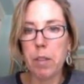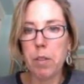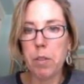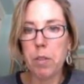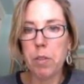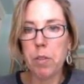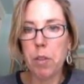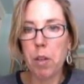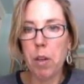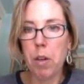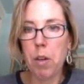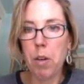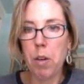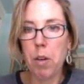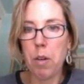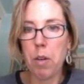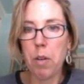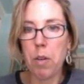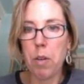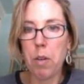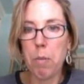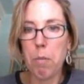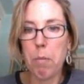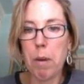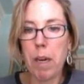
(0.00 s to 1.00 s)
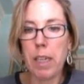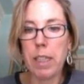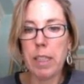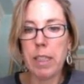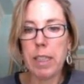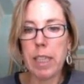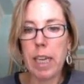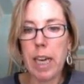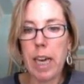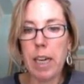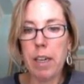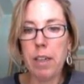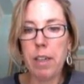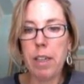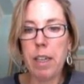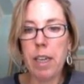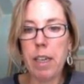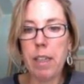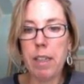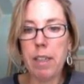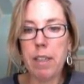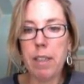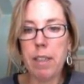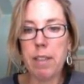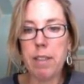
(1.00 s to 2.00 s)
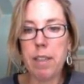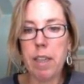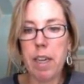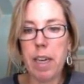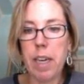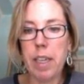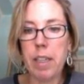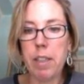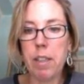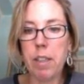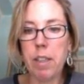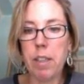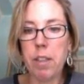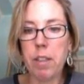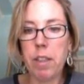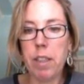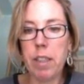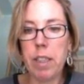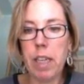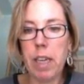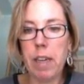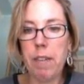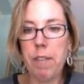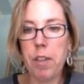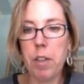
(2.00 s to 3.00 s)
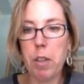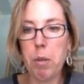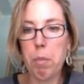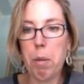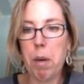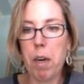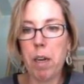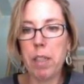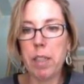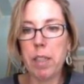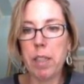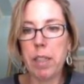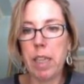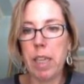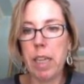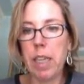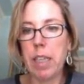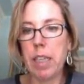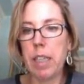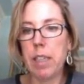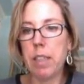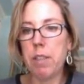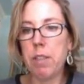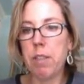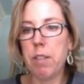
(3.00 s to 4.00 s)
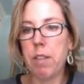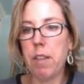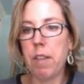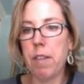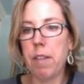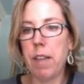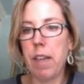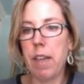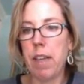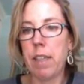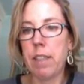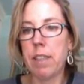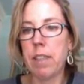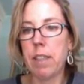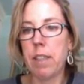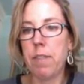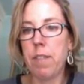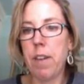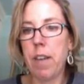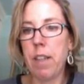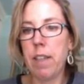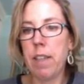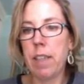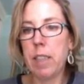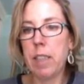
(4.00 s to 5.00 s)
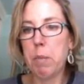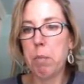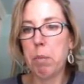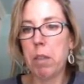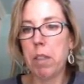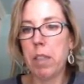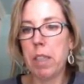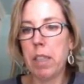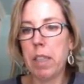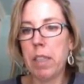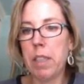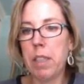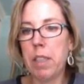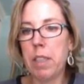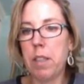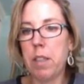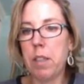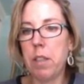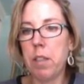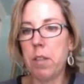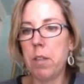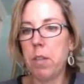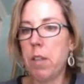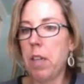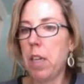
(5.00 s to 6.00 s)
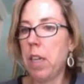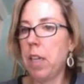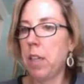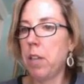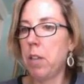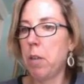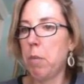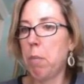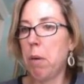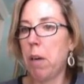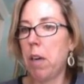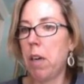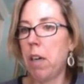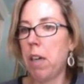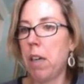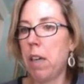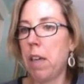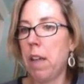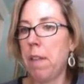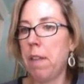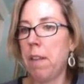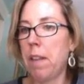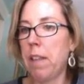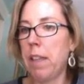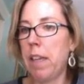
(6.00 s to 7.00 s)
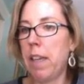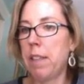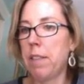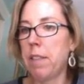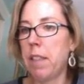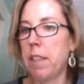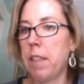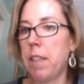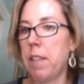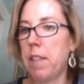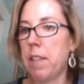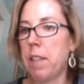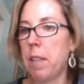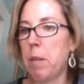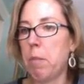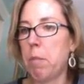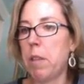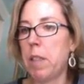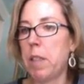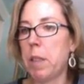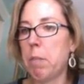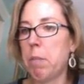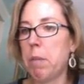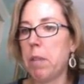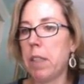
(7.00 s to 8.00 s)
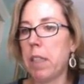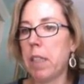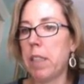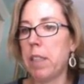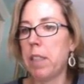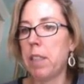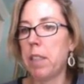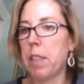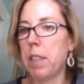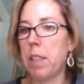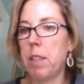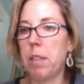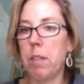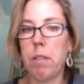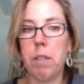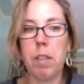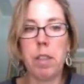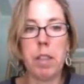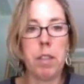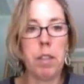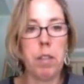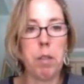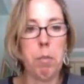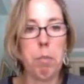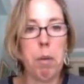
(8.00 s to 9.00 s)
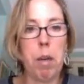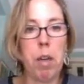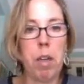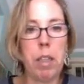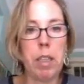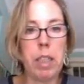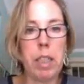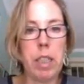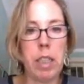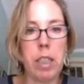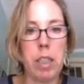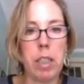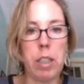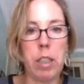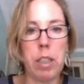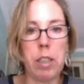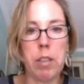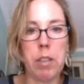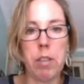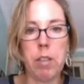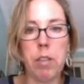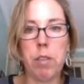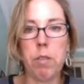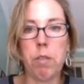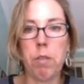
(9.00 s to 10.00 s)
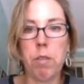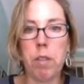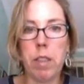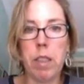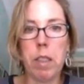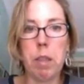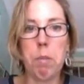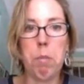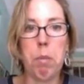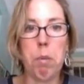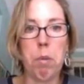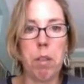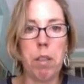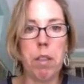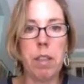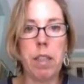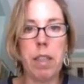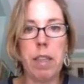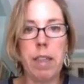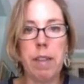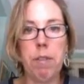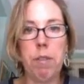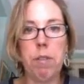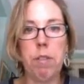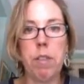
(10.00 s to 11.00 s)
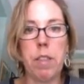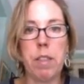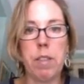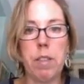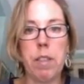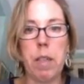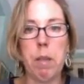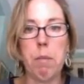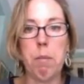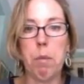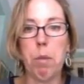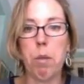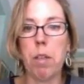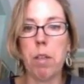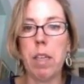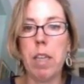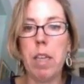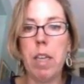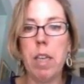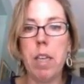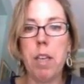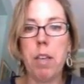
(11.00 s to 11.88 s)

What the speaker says: So by Saturday, the designer, you need to have your part done so that the SFL expert can do your part and the liaison to the principal can do your part here. So it's really important that everyone's on board.